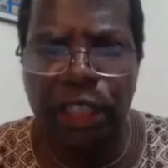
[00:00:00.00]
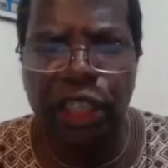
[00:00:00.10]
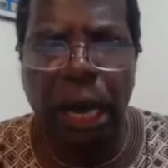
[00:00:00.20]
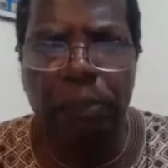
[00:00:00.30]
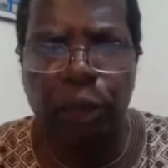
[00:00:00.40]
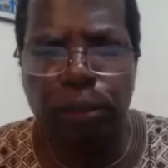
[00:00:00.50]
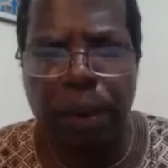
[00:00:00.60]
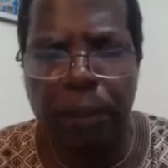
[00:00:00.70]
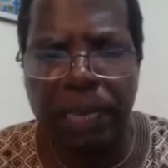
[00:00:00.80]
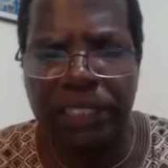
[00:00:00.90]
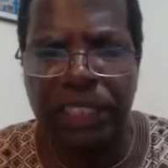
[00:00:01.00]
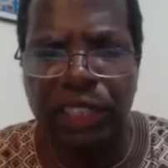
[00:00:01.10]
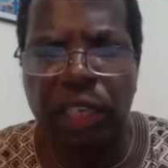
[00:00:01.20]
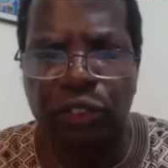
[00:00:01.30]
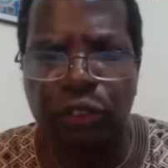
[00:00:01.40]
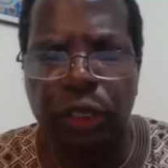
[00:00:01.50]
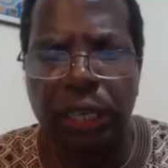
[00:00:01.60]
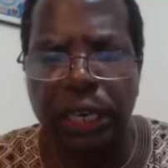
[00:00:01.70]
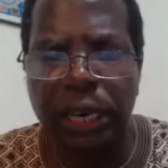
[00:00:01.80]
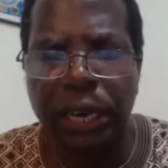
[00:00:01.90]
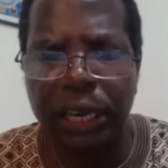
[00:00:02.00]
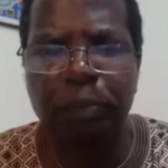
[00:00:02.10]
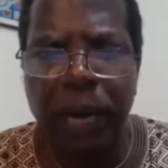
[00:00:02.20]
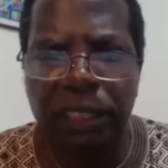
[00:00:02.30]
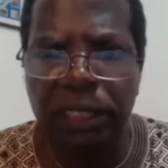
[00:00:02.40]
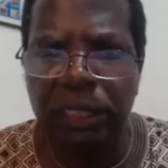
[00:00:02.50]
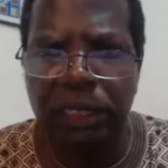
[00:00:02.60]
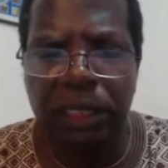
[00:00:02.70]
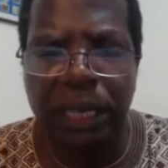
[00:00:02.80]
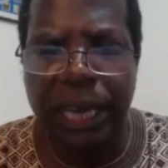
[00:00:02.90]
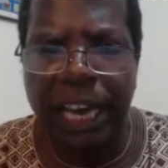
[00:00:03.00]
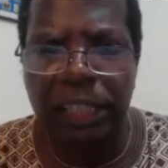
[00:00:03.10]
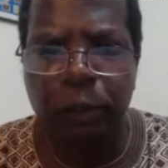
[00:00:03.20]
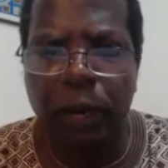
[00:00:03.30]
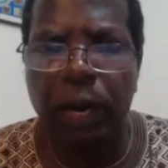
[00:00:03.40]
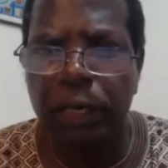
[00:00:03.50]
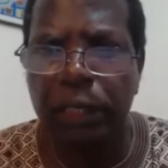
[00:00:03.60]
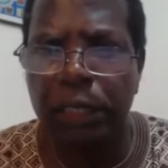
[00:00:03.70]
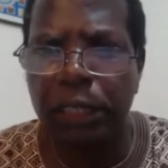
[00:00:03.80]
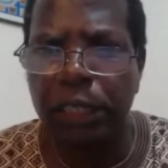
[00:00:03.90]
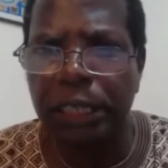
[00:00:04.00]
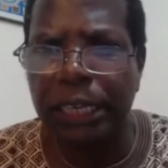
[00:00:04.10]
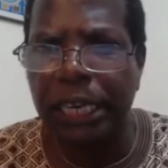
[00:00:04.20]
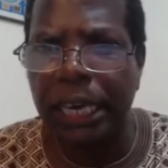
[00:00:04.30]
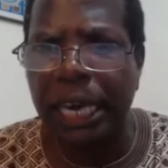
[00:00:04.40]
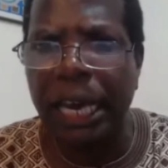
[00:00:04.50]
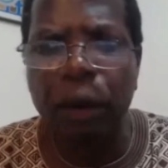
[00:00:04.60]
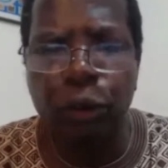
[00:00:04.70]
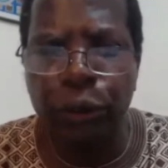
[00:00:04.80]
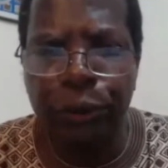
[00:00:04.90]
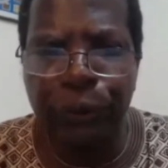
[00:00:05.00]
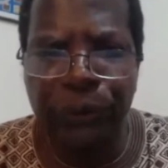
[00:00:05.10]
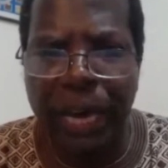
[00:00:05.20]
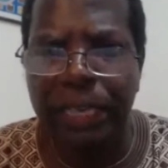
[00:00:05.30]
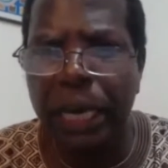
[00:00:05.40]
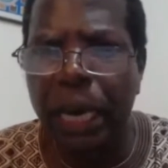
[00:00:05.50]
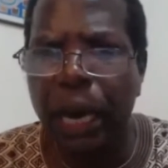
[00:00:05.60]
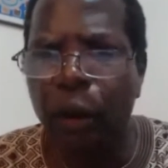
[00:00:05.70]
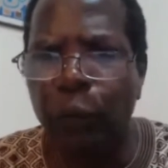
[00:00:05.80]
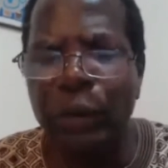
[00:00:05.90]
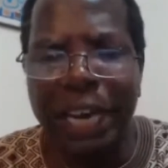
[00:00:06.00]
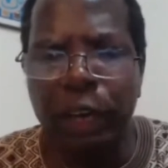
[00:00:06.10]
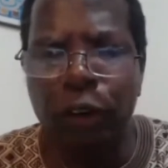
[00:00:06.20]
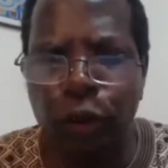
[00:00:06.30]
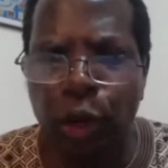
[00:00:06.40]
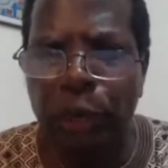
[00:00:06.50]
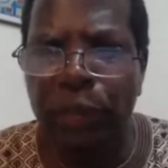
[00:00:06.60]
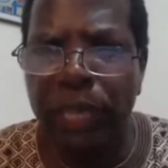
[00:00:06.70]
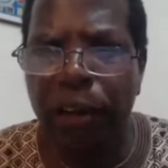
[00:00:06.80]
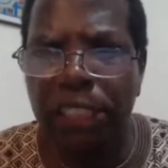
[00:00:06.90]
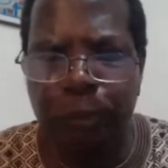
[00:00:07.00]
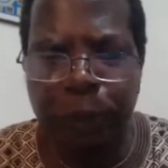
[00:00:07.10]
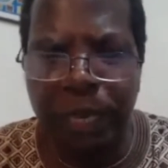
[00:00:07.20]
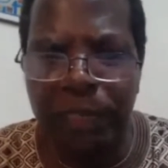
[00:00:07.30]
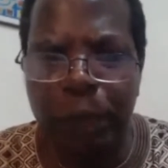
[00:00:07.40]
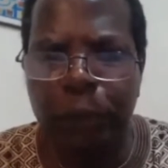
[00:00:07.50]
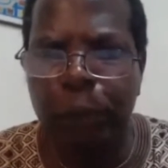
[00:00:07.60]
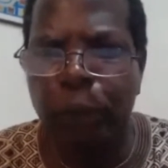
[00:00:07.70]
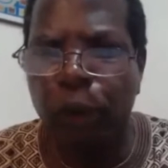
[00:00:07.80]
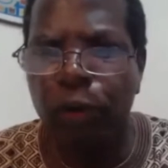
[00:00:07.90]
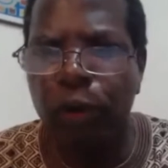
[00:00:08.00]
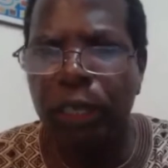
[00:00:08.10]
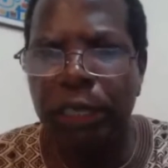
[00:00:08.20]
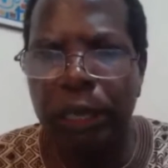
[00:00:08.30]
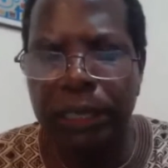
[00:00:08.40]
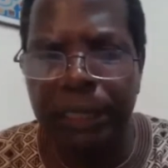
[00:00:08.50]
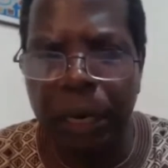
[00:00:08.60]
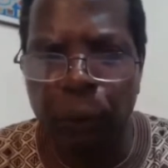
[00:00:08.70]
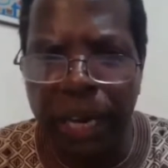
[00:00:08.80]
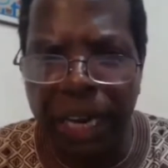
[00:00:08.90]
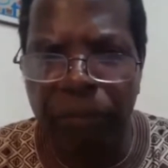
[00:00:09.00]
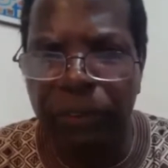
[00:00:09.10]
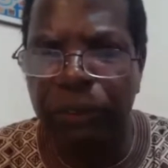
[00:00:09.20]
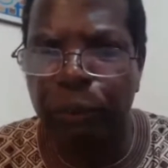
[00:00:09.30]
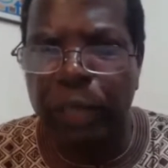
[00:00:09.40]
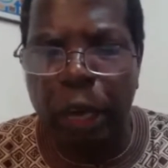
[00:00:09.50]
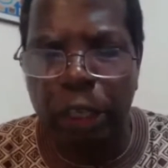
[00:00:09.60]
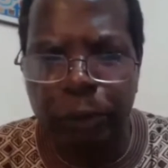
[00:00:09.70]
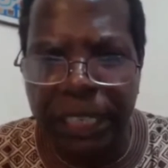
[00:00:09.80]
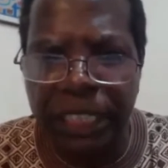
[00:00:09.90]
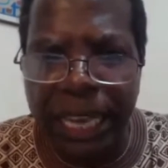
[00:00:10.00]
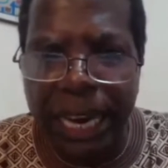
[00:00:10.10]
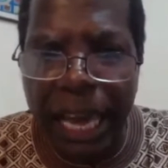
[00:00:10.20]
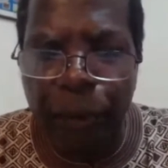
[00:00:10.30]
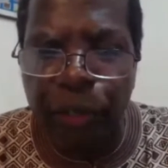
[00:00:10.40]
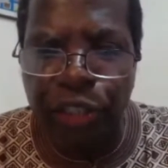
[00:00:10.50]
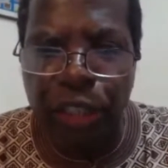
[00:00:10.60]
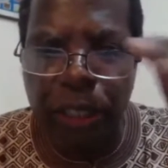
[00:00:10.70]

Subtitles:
Sheikh Amadou Bamba's teachings and practices in the diaspora. And how do you do that? We cannot do it without speaking the people that we live with, without speaking their language.